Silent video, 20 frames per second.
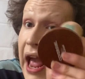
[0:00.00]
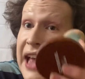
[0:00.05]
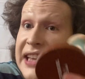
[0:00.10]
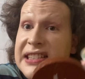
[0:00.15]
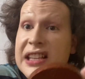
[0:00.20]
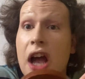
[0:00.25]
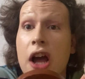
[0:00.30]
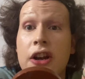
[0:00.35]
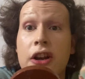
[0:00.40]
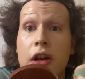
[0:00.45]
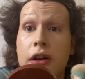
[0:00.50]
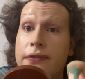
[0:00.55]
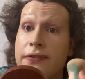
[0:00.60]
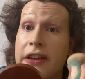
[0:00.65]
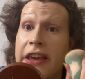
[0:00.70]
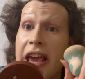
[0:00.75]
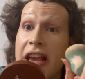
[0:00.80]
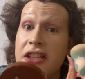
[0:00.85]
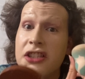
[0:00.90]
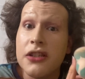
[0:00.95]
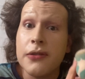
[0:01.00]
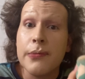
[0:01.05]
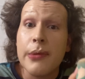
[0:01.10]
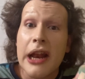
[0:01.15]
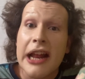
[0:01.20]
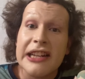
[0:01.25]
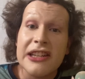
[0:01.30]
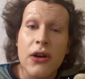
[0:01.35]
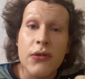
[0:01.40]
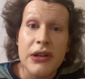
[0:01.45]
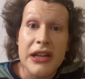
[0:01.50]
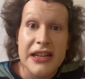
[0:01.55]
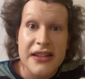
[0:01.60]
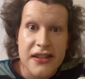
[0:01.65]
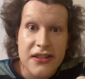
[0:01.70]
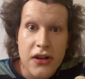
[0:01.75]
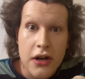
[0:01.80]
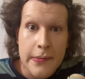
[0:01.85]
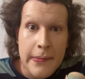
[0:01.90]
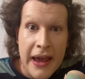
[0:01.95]
I saw a notification, but I don't need to
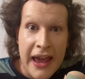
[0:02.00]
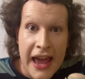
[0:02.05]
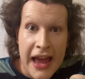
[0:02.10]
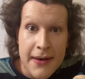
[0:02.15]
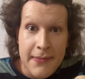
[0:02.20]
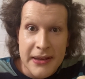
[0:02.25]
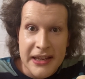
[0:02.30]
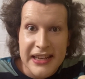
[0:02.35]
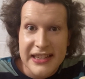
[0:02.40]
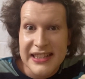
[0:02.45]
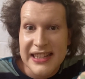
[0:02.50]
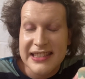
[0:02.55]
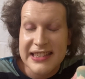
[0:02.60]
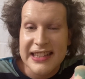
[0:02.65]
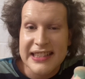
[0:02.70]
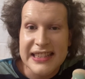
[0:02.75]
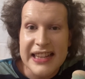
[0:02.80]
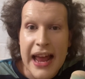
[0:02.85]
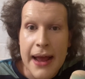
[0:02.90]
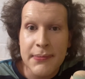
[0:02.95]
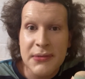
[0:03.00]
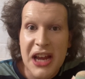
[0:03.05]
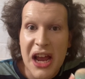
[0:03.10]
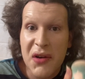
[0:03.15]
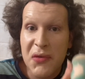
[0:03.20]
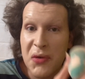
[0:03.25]
turn my head because it's a Snapchat